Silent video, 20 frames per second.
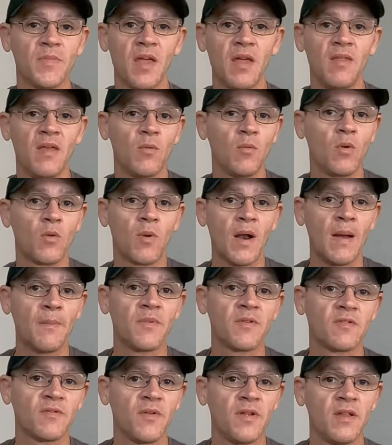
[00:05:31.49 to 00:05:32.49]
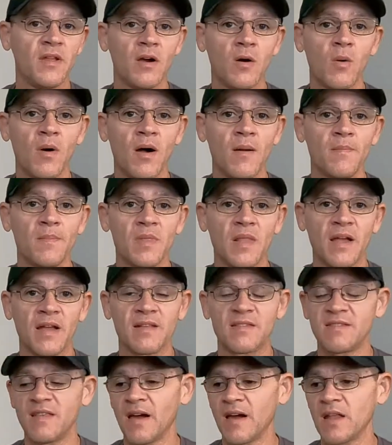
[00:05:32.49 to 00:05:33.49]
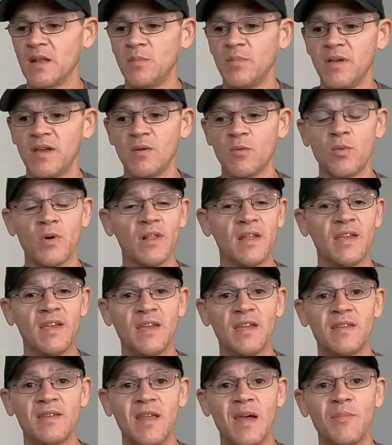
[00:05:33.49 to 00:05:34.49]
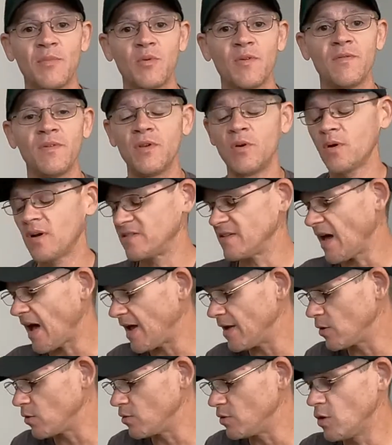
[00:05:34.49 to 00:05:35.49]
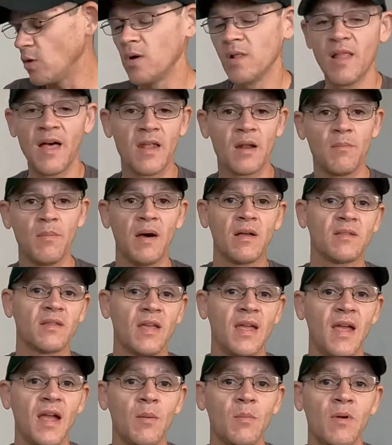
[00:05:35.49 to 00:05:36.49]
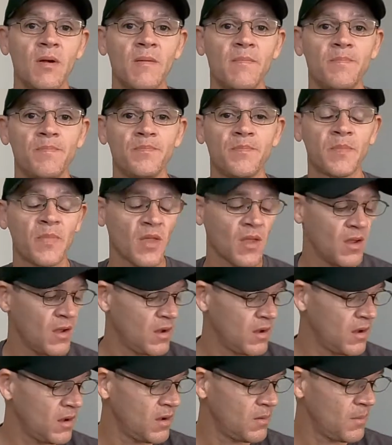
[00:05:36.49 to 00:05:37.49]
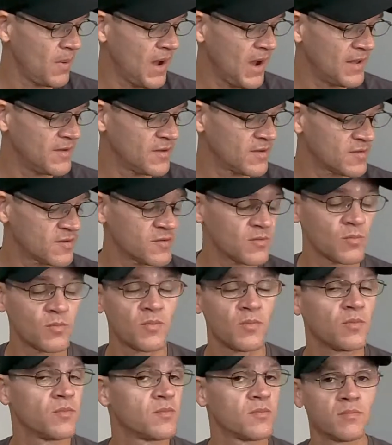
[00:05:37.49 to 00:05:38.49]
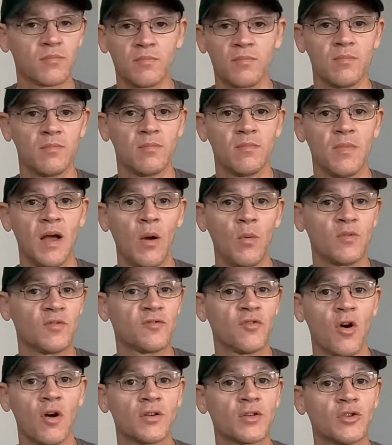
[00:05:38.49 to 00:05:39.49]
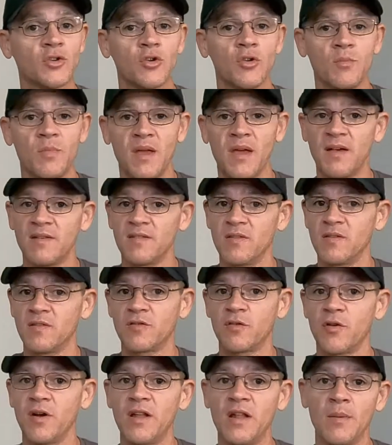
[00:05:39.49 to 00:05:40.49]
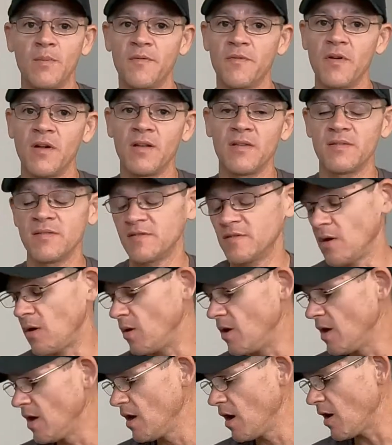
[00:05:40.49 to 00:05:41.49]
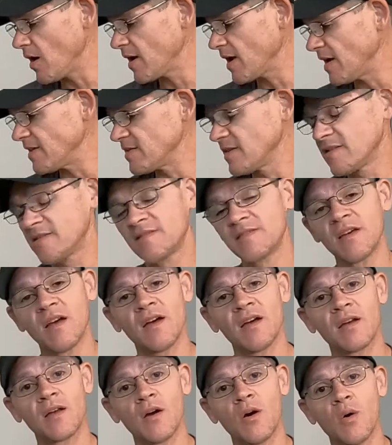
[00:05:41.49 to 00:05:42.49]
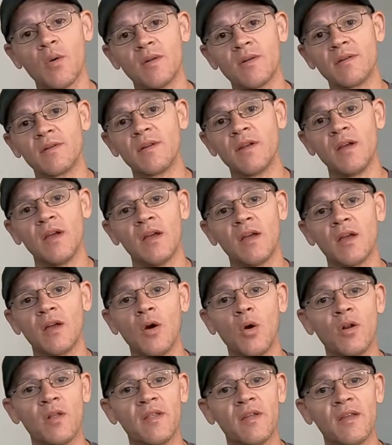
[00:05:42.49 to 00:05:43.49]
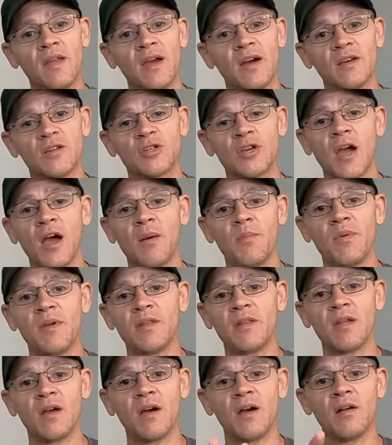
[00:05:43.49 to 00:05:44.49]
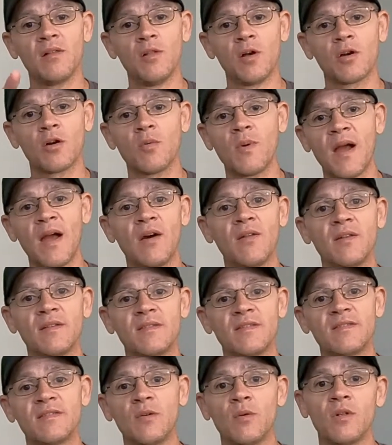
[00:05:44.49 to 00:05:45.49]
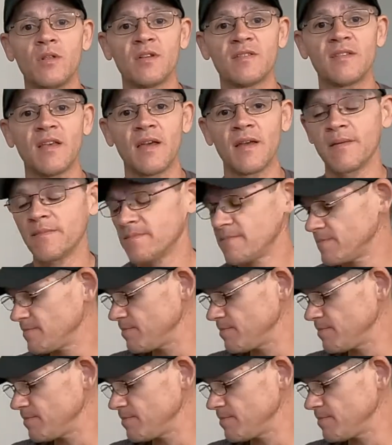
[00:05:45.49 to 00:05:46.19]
And then we'll wrap this video up. Like, it's not going to be a really in-depth review because I don't know a lot about the camera. I was drawn to it because of the screen up front. So, all right, guys, let's go to the shop and look around and see what it looks like.